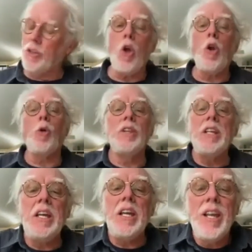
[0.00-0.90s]
not
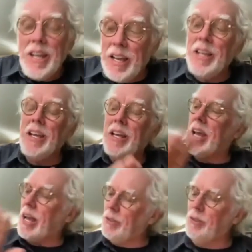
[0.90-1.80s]
only he, he
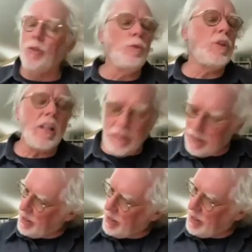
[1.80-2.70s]
can do that
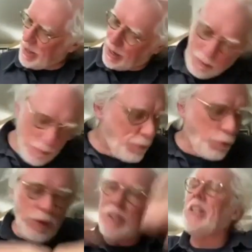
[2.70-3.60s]
like
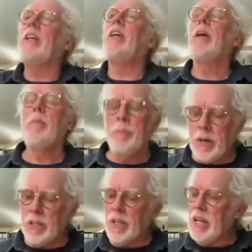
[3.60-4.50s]
fluently,
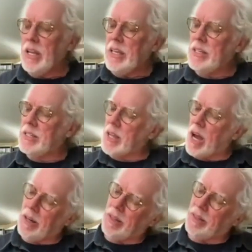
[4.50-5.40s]
he
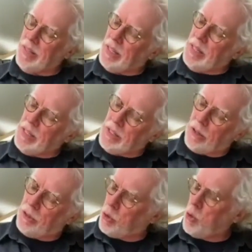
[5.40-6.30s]
start then he
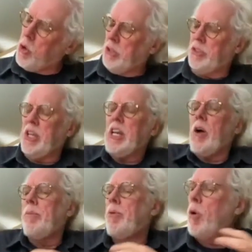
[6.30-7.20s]
start to
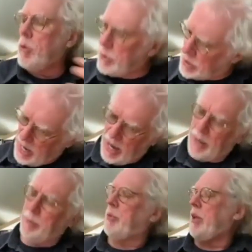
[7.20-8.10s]
decompose
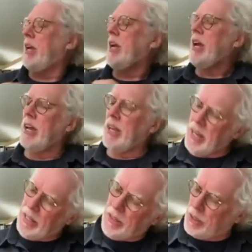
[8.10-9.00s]
and play and,
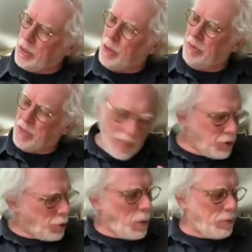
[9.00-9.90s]
and, and like
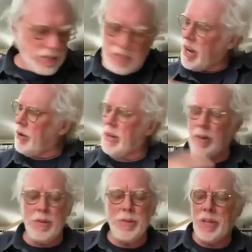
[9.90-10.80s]
triplets there and
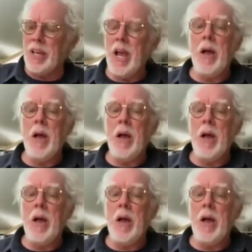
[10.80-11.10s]
everything